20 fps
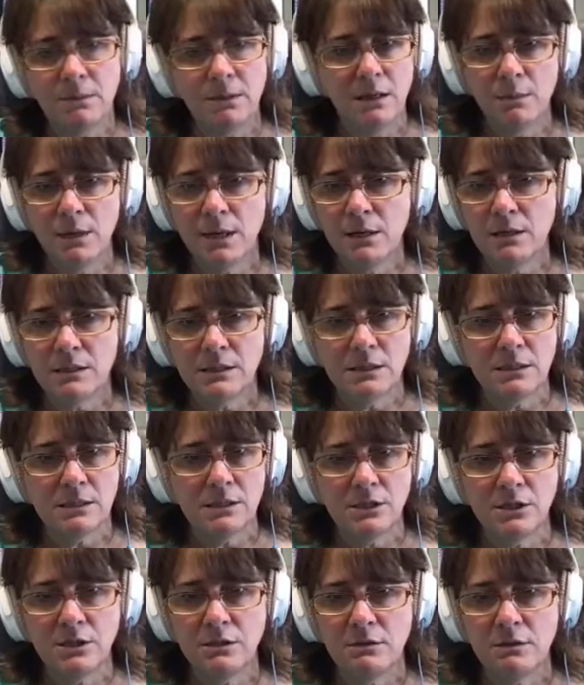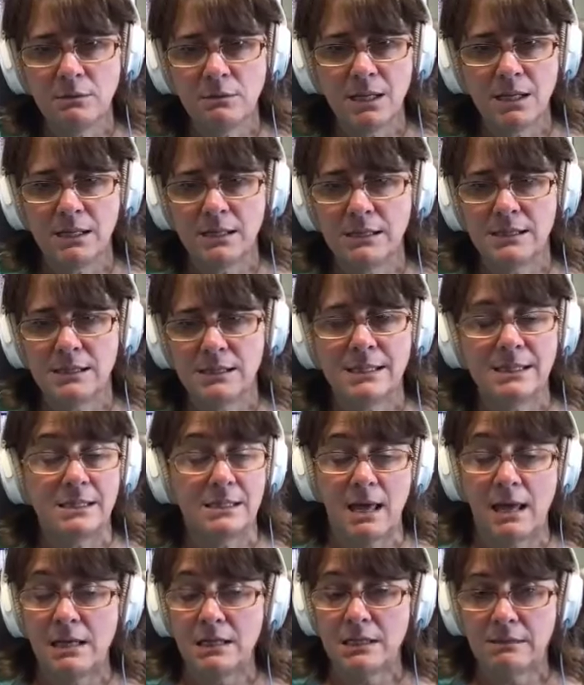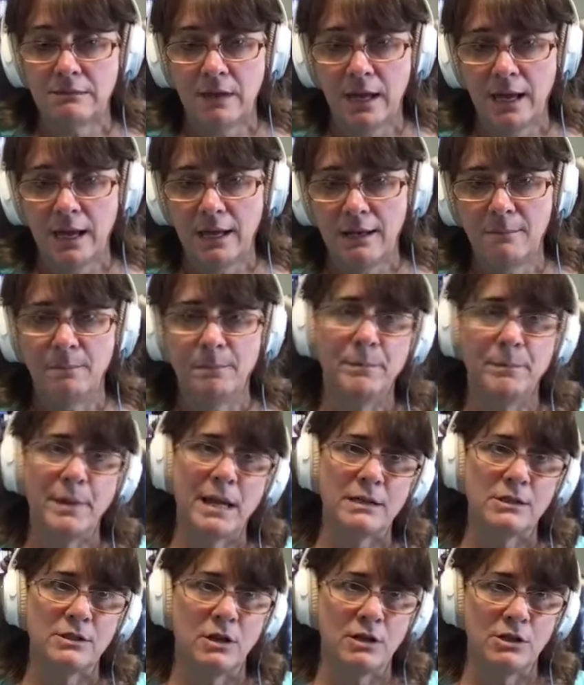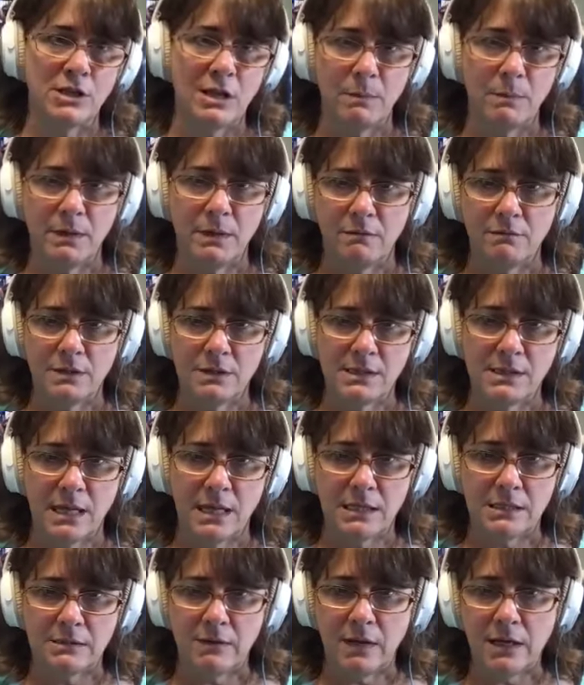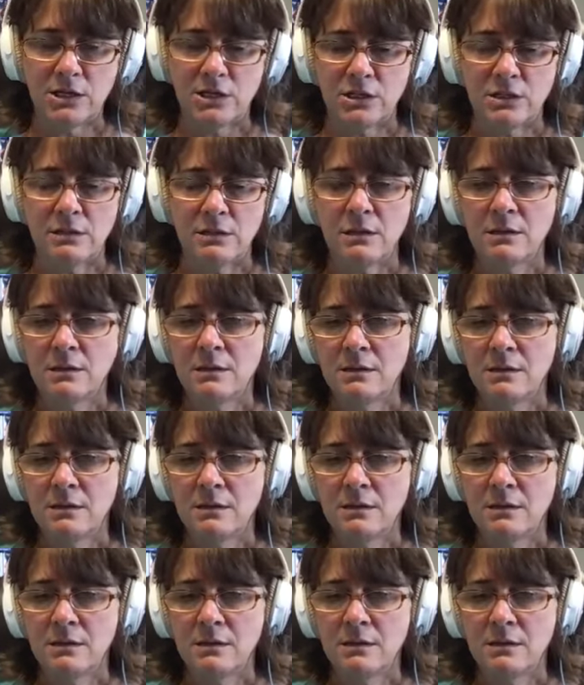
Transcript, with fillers: in comparisons too and make us dissatisfied back to our topic of dissatisfaction.